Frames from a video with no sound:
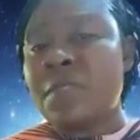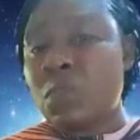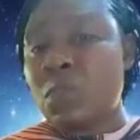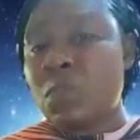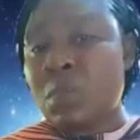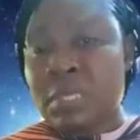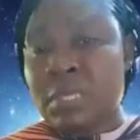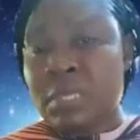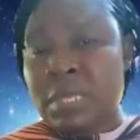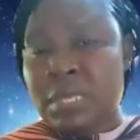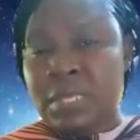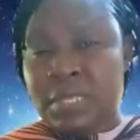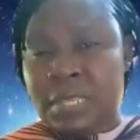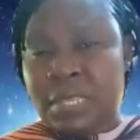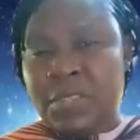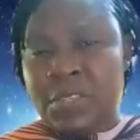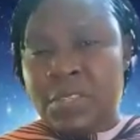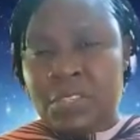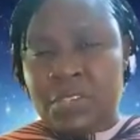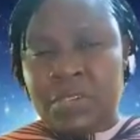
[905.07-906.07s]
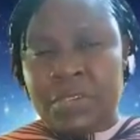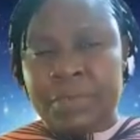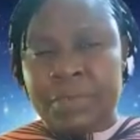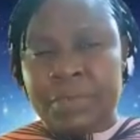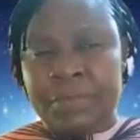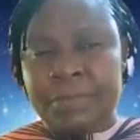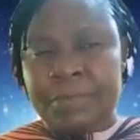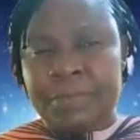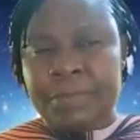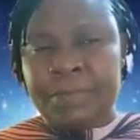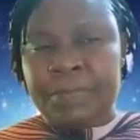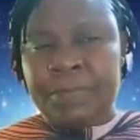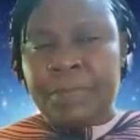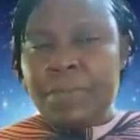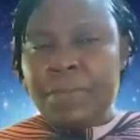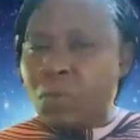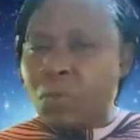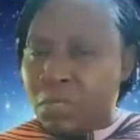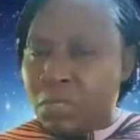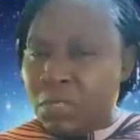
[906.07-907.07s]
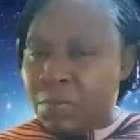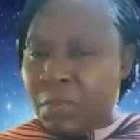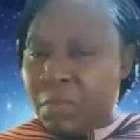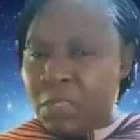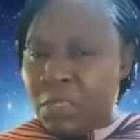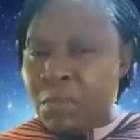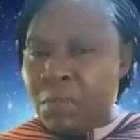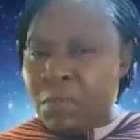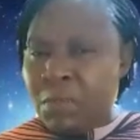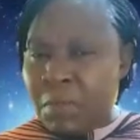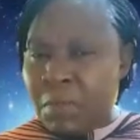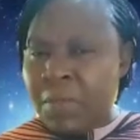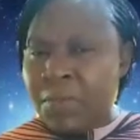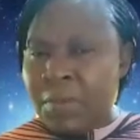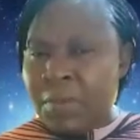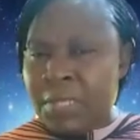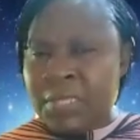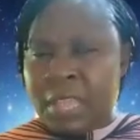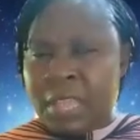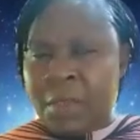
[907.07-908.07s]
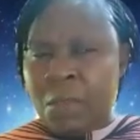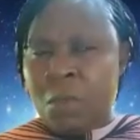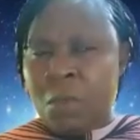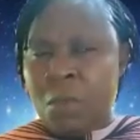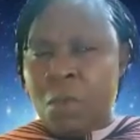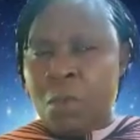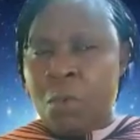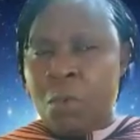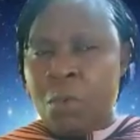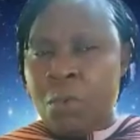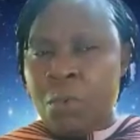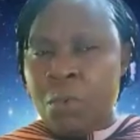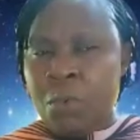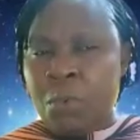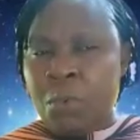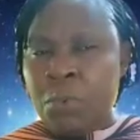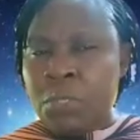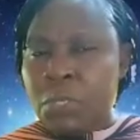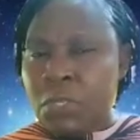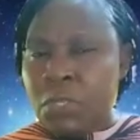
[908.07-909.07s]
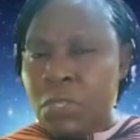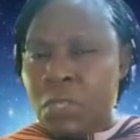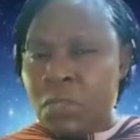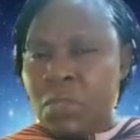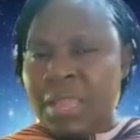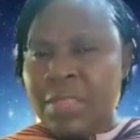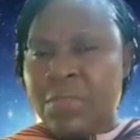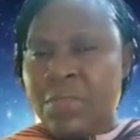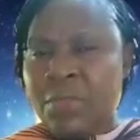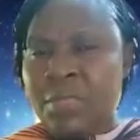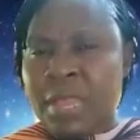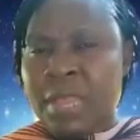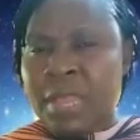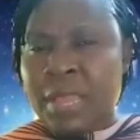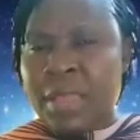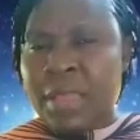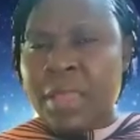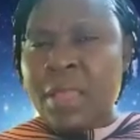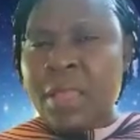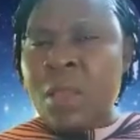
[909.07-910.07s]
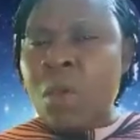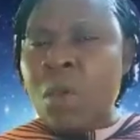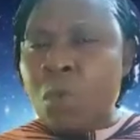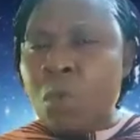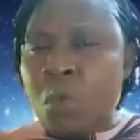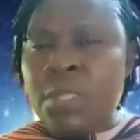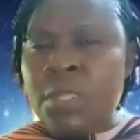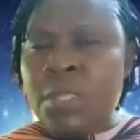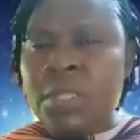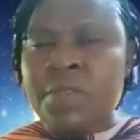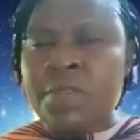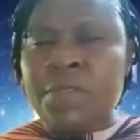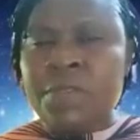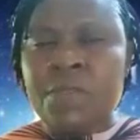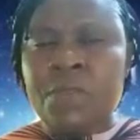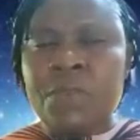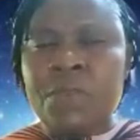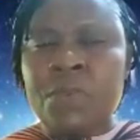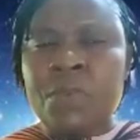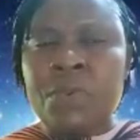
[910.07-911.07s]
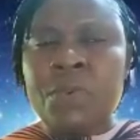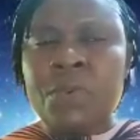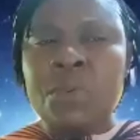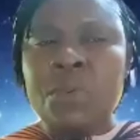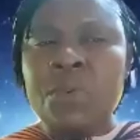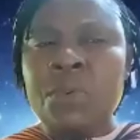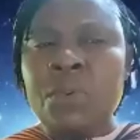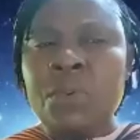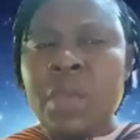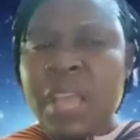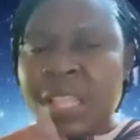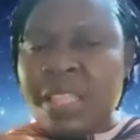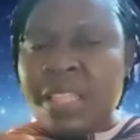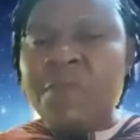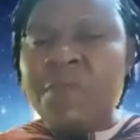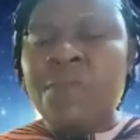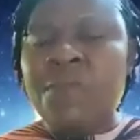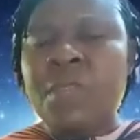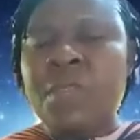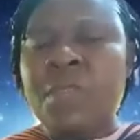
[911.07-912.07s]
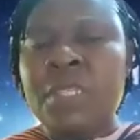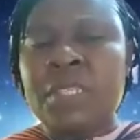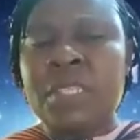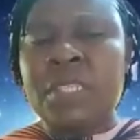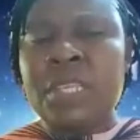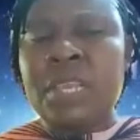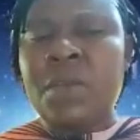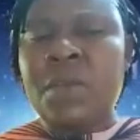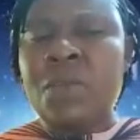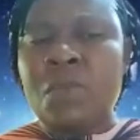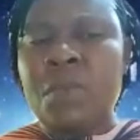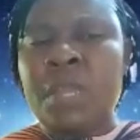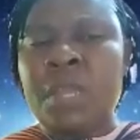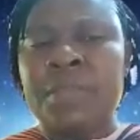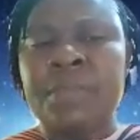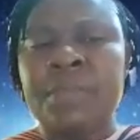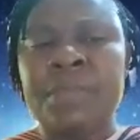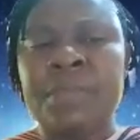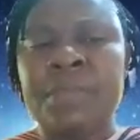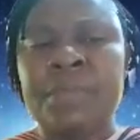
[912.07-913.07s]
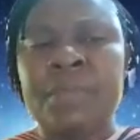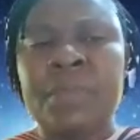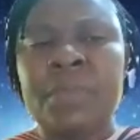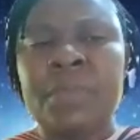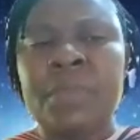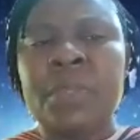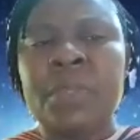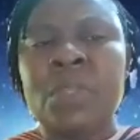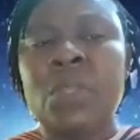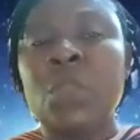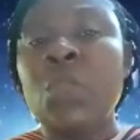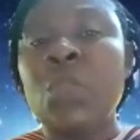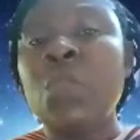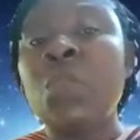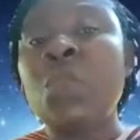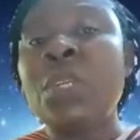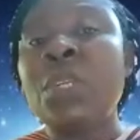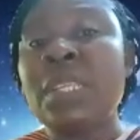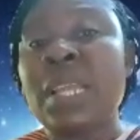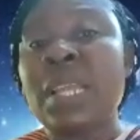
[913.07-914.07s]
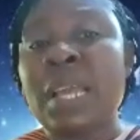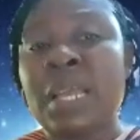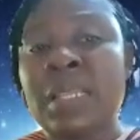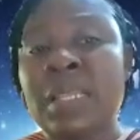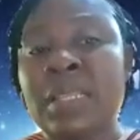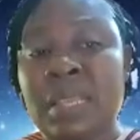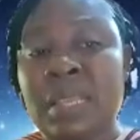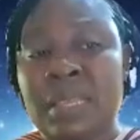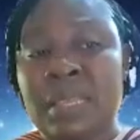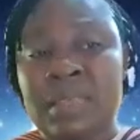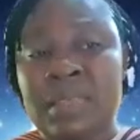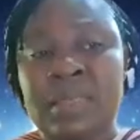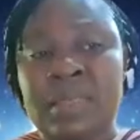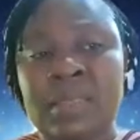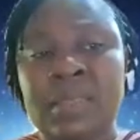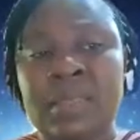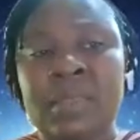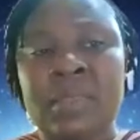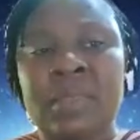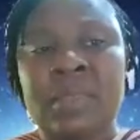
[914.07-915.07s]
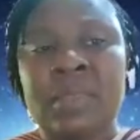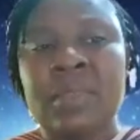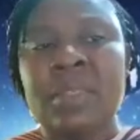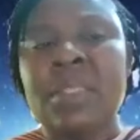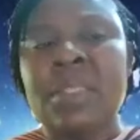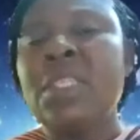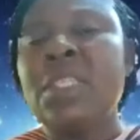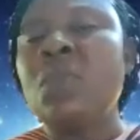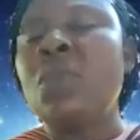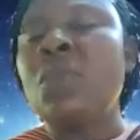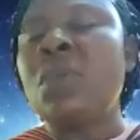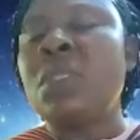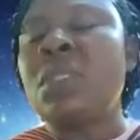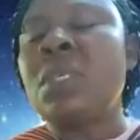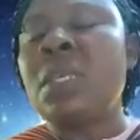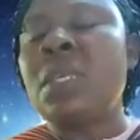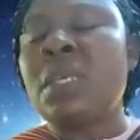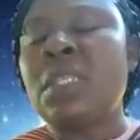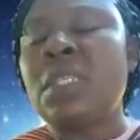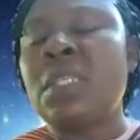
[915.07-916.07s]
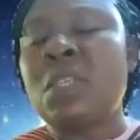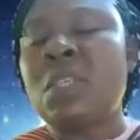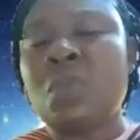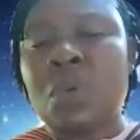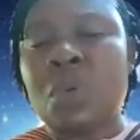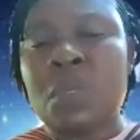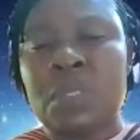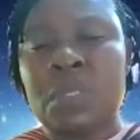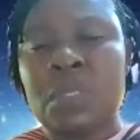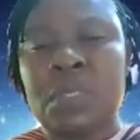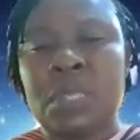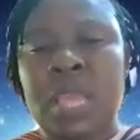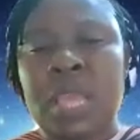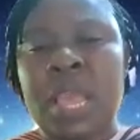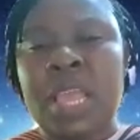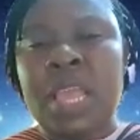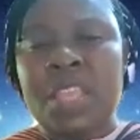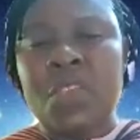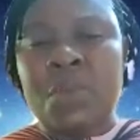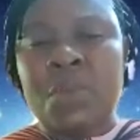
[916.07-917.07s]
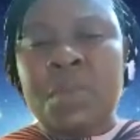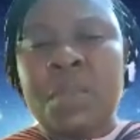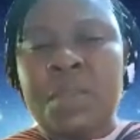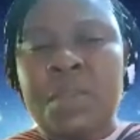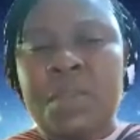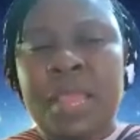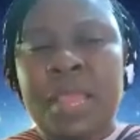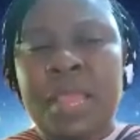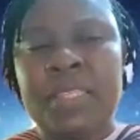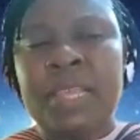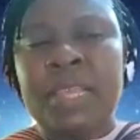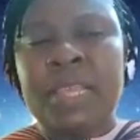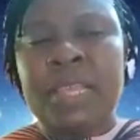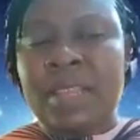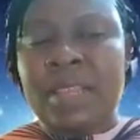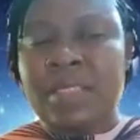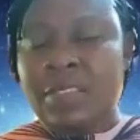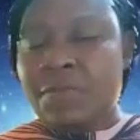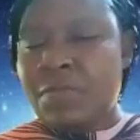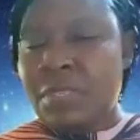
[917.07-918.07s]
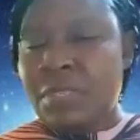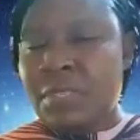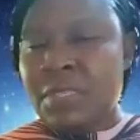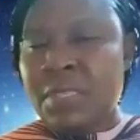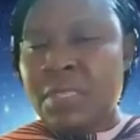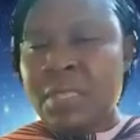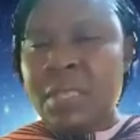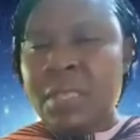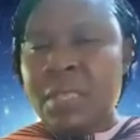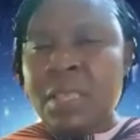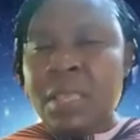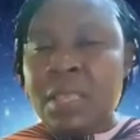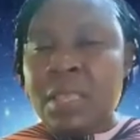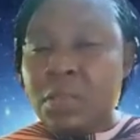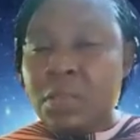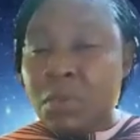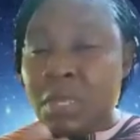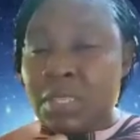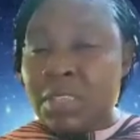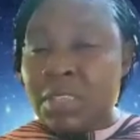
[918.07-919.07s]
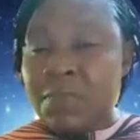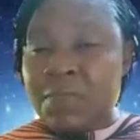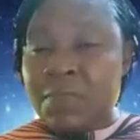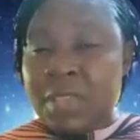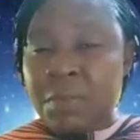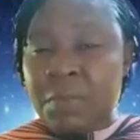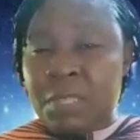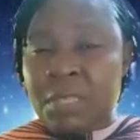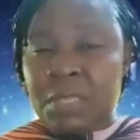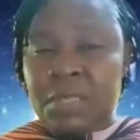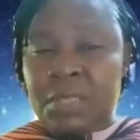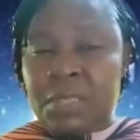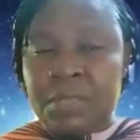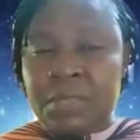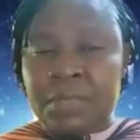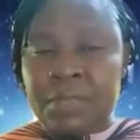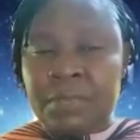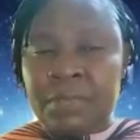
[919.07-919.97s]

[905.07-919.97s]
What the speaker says: the 20th century. What about Margaret Echo? She's also another wonderful and influential woman. During her days, she was a human rights activist. She was a feminist,